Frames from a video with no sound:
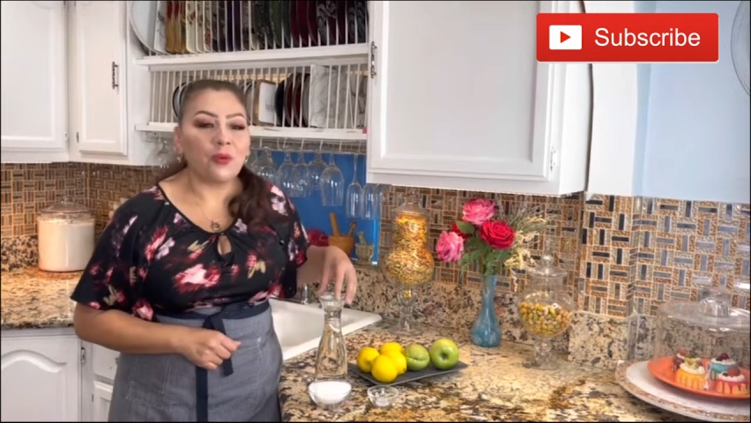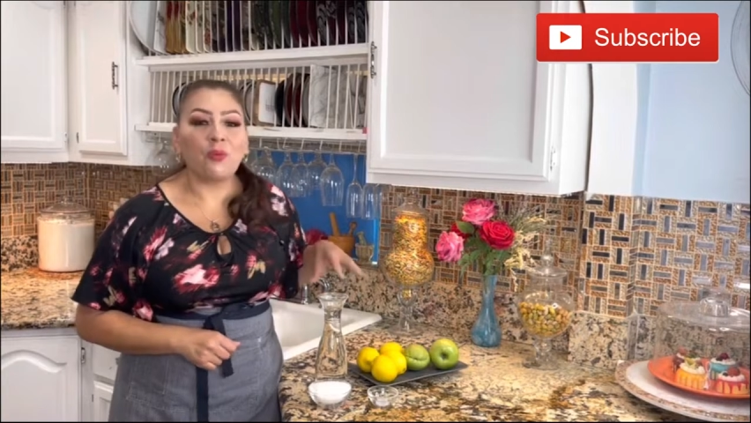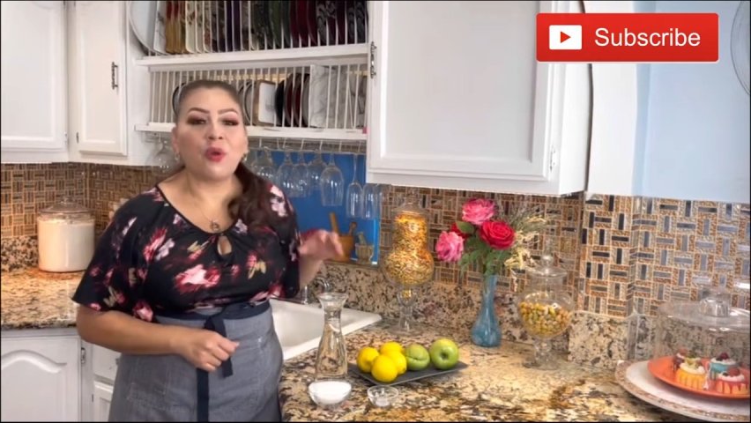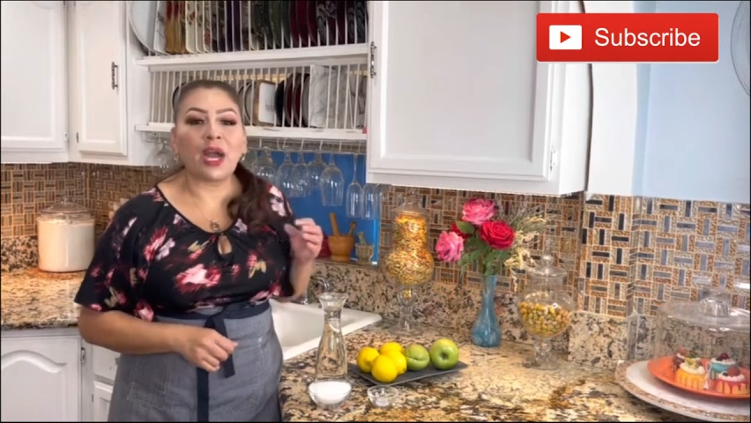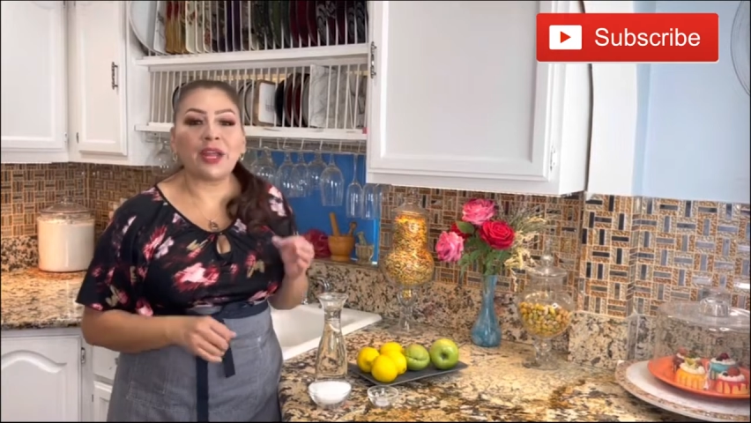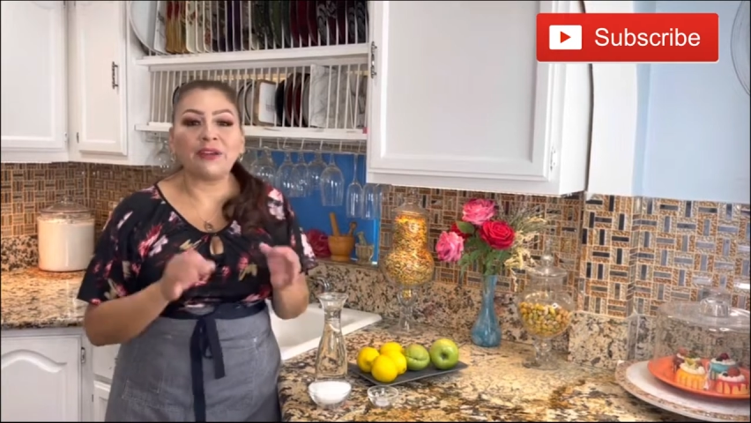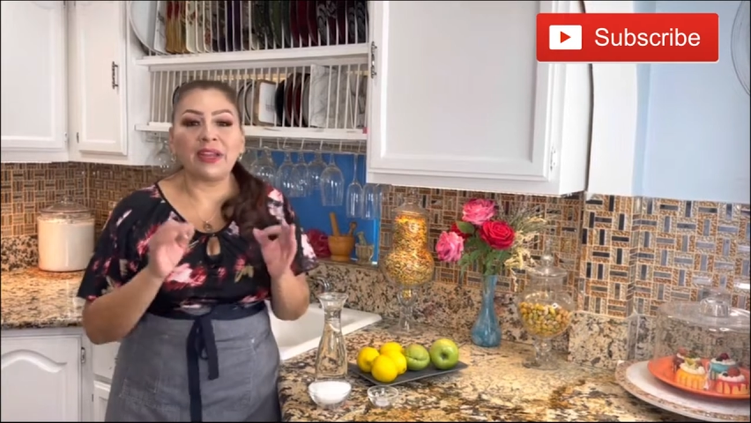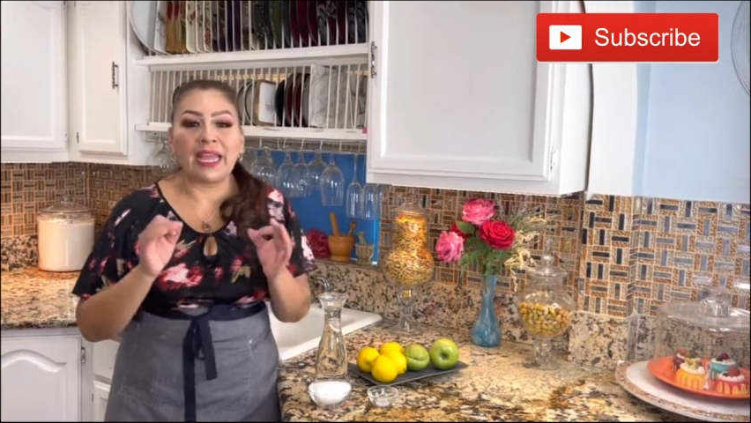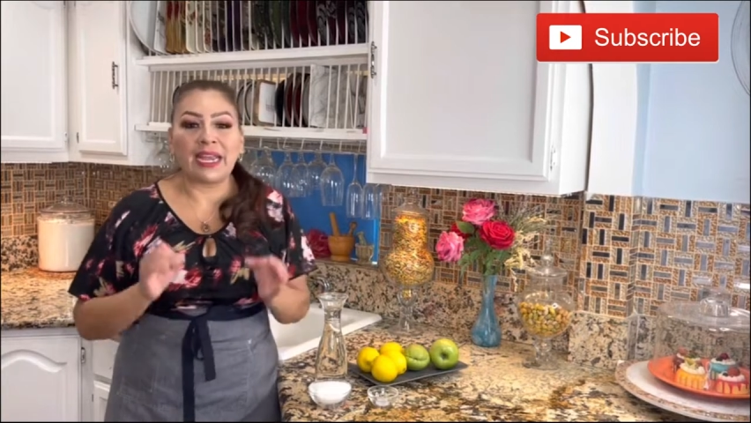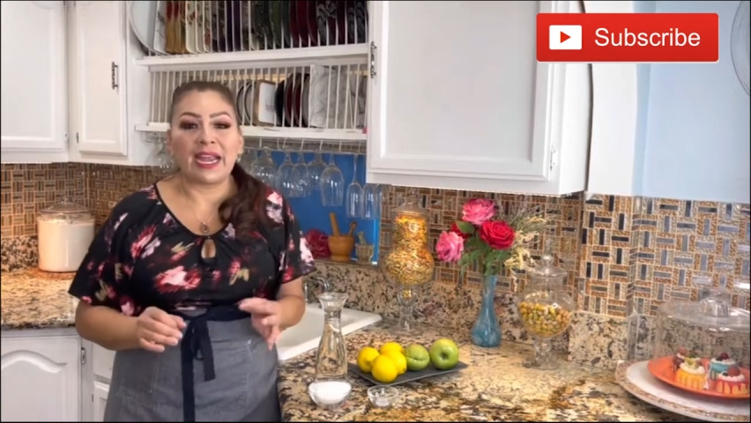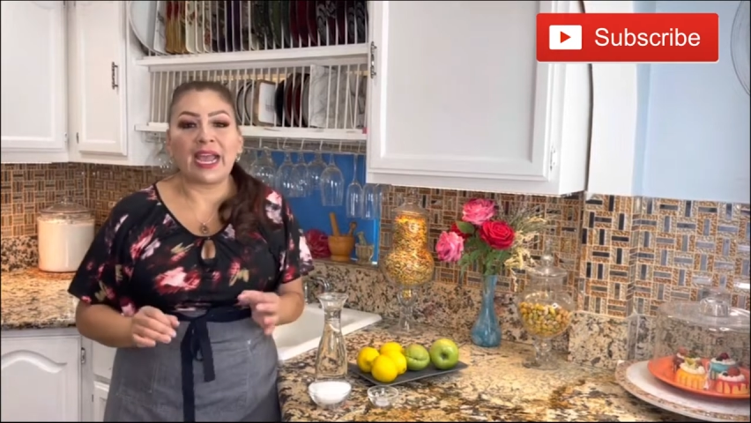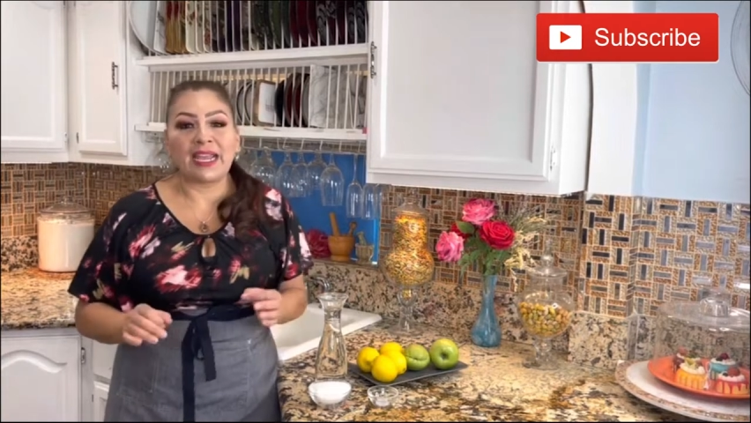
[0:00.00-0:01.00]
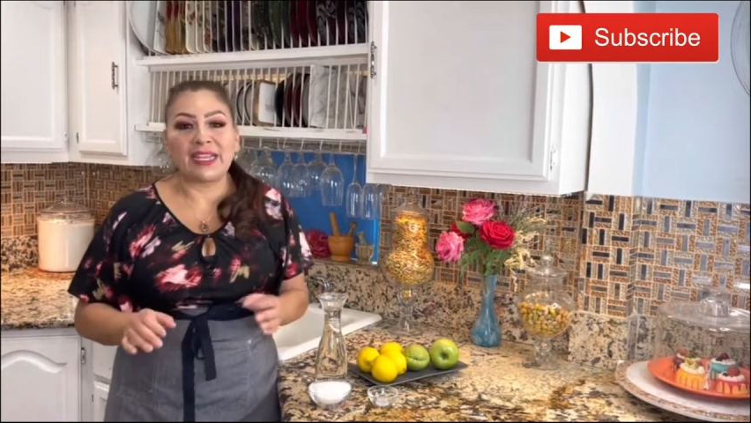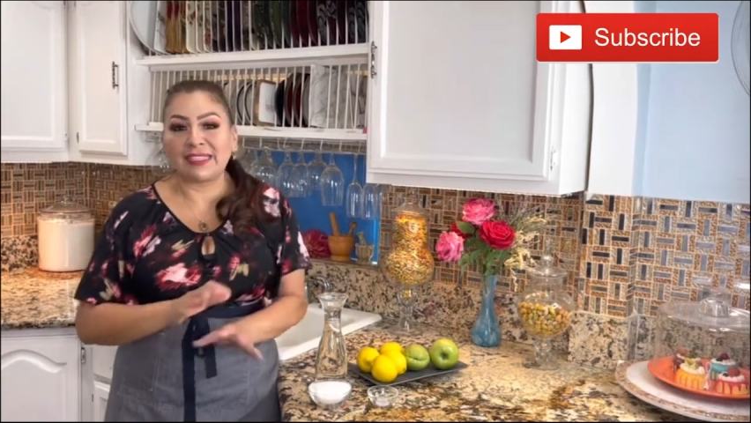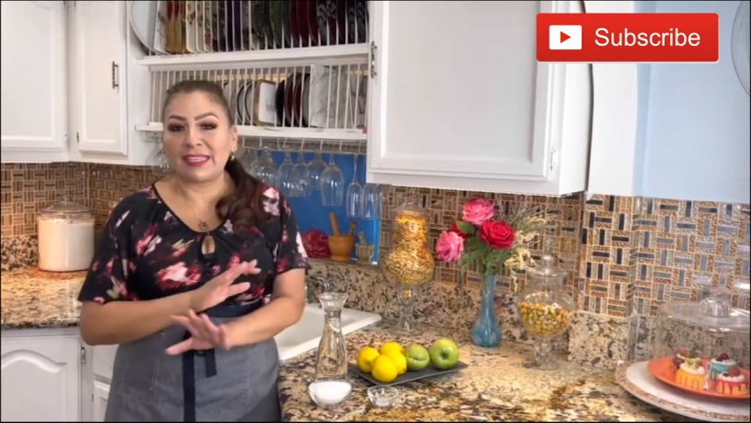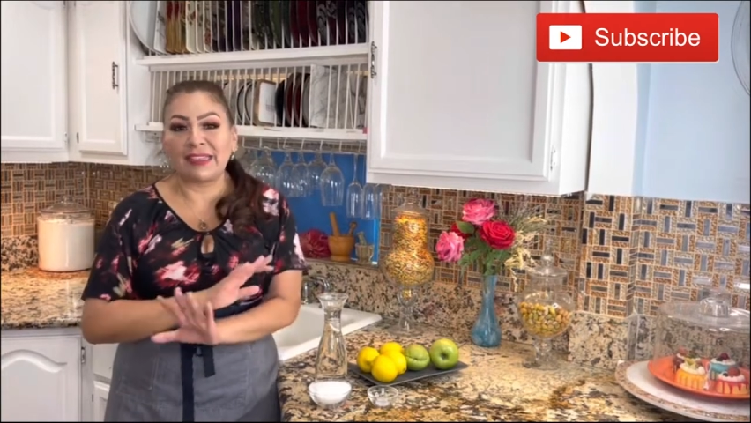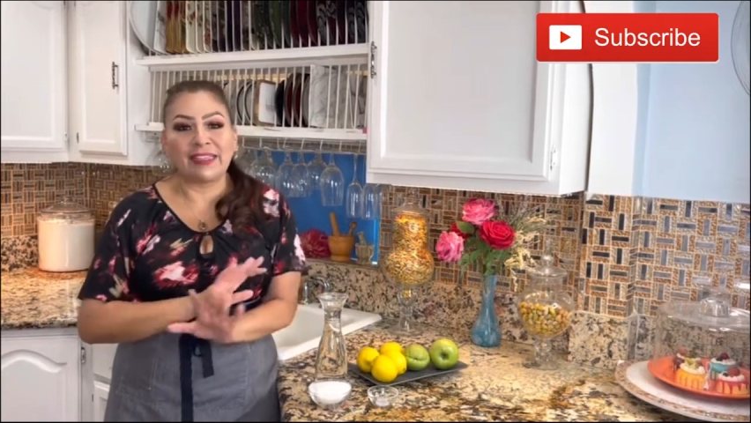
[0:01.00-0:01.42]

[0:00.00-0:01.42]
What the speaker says: water, and ice.